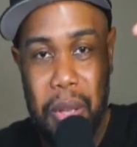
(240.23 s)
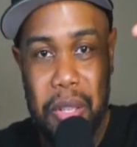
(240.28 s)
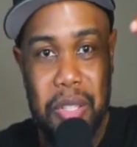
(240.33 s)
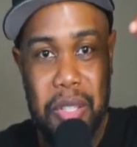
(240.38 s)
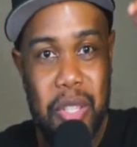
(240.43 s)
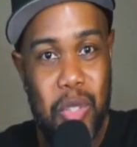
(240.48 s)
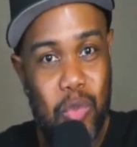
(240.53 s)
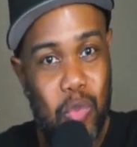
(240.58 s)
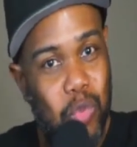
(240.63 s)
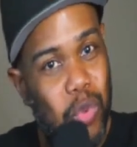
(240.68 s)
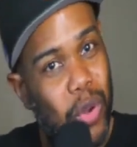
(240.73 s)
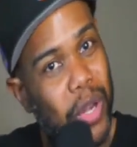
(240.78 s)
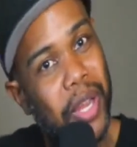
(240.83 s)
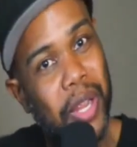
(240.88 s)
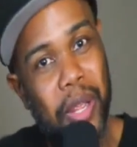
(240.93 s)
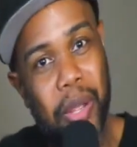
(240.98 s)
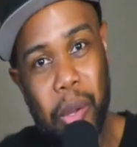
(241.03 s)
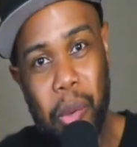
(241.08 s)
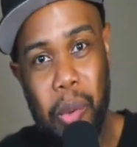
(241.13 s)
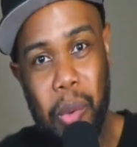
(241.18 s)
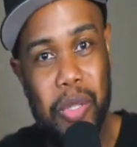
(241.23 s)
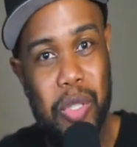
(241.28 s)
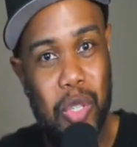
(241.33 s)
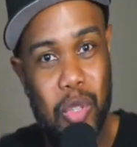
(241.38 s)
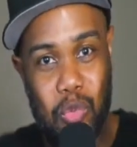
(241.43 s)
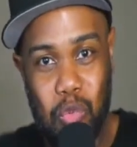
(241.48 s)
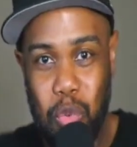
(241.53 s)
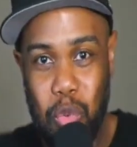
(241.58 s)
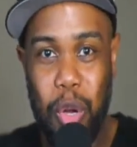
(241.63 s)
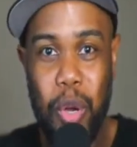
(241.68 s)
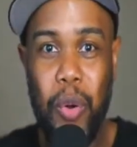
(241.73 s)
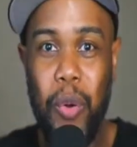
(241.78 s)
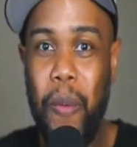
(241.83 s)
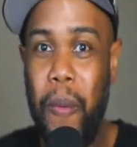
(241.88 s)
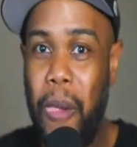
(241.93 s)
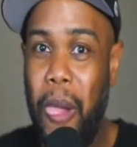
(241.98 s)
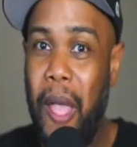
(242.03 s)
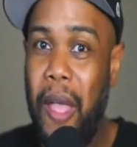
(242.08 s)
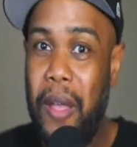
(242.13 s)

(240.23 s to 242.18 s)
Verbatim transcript: is this real? Is this real?